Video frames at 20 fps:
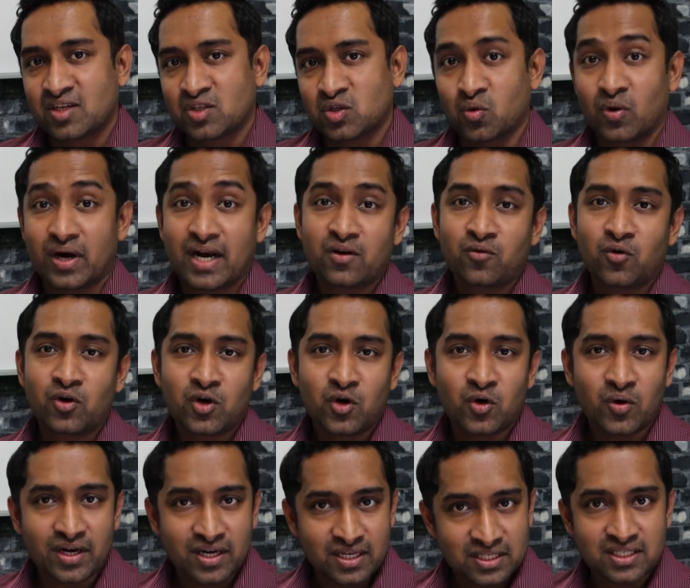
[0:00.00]
So what I want you
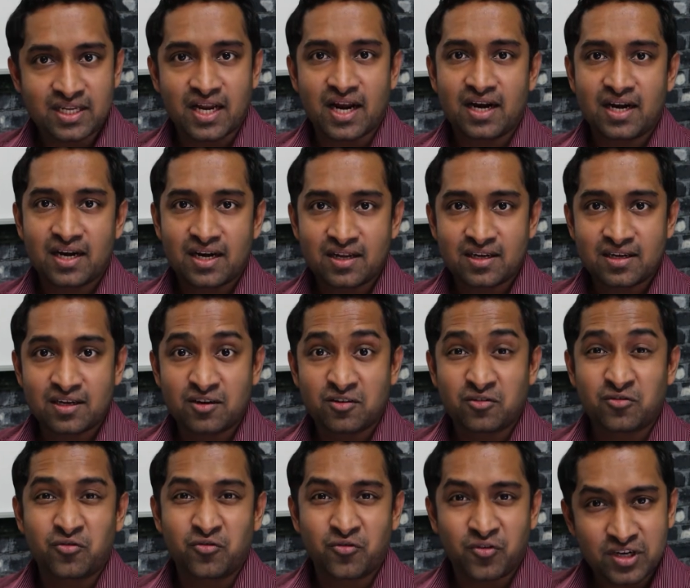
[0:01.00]
to understand,
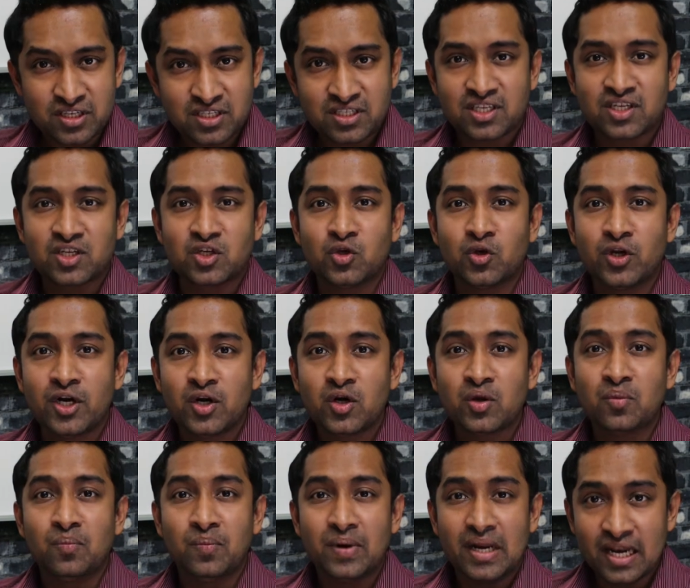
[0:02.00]
first you need
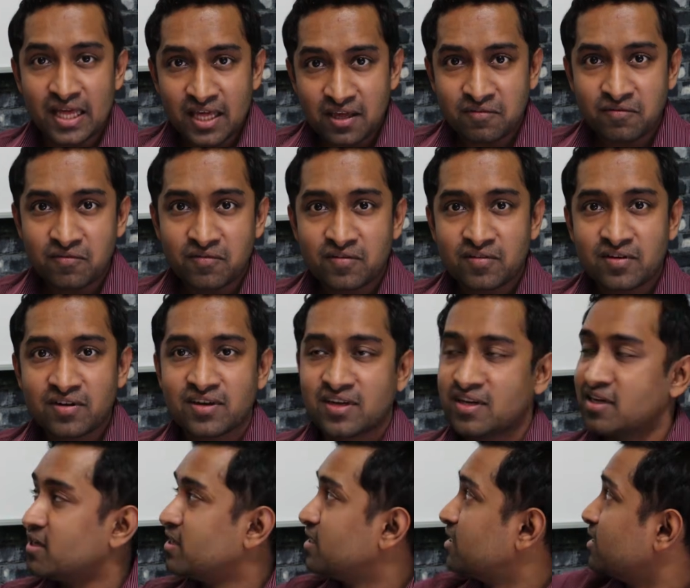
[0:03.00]
to believe
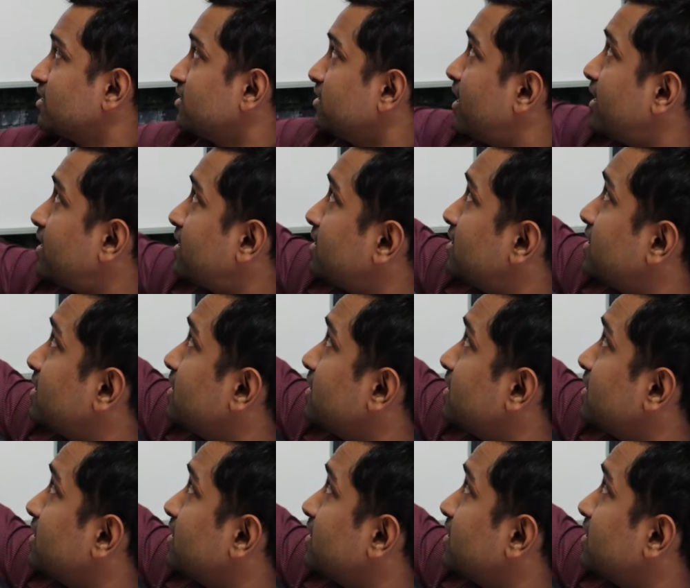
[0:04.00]
that